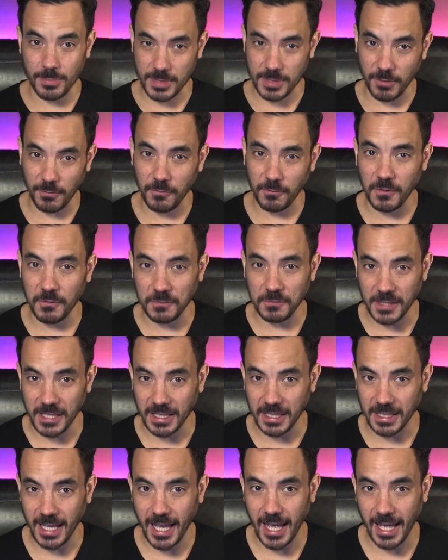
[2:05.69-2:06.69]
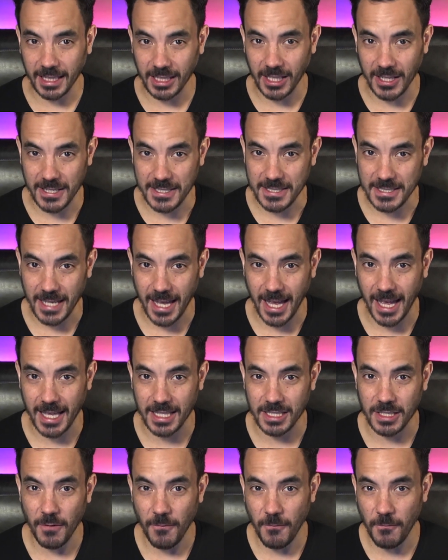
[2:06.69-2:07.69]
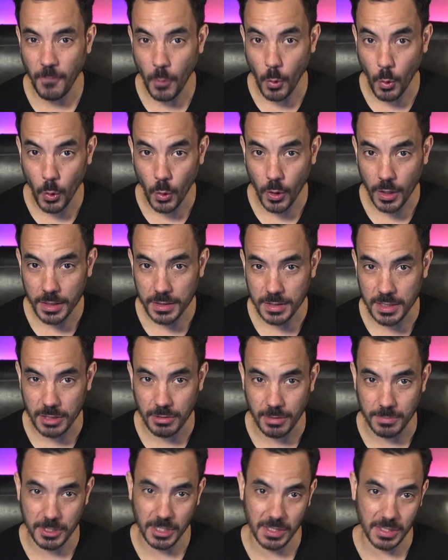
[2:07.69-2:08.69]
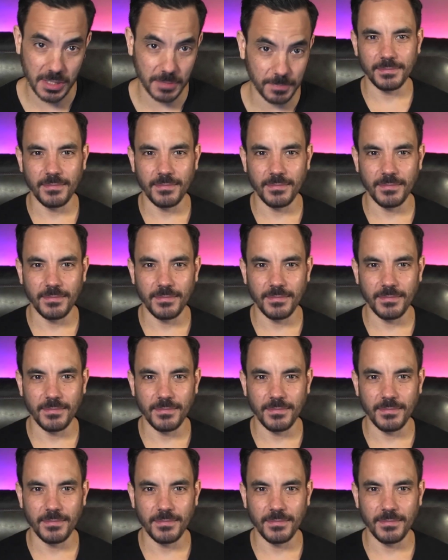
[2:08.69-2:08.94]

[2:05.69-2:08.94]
to 15 headlines and 4 descriptions.